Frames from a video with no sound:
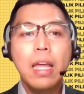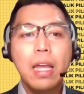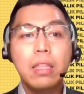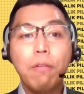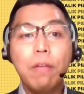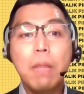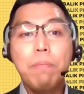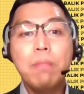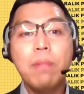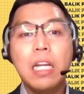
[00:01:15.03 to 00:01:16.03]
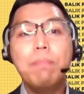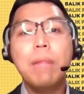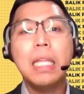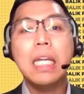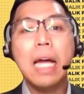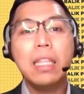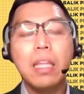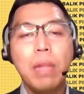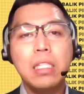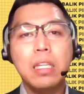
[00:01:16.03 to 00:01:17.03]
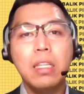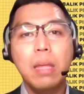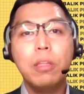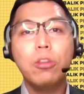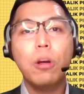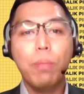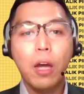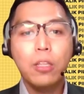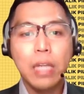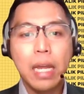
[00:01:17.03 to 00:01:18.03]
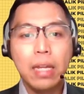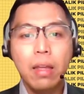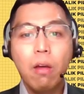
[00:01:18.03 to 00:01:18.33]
in the Philippine Marine Beta-Lactamase Inhibitor Project,